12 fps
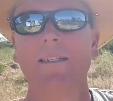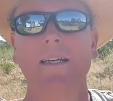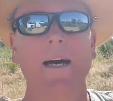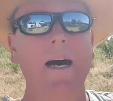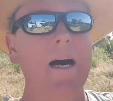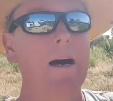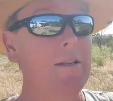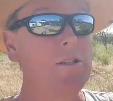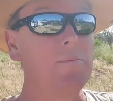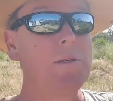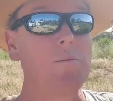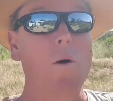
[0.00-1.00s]
And
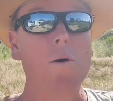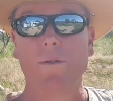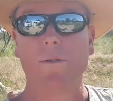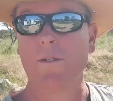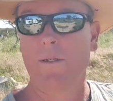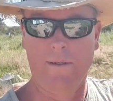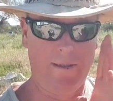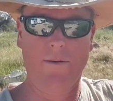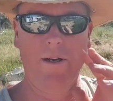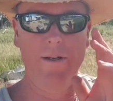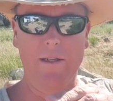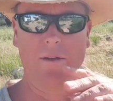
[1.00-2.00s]
some swans. I'll
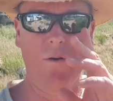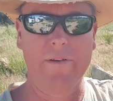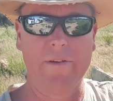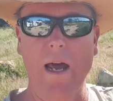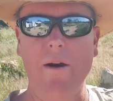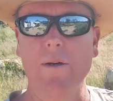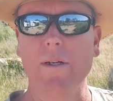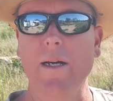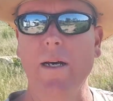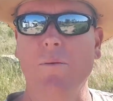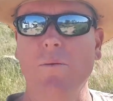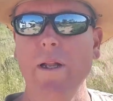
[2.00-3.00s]
go down the river now and
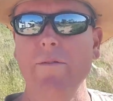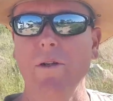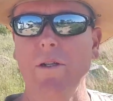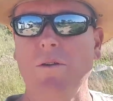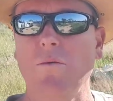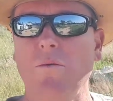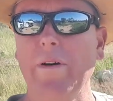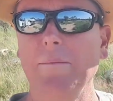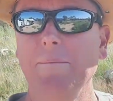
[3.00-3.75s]
we'll have a look at the river.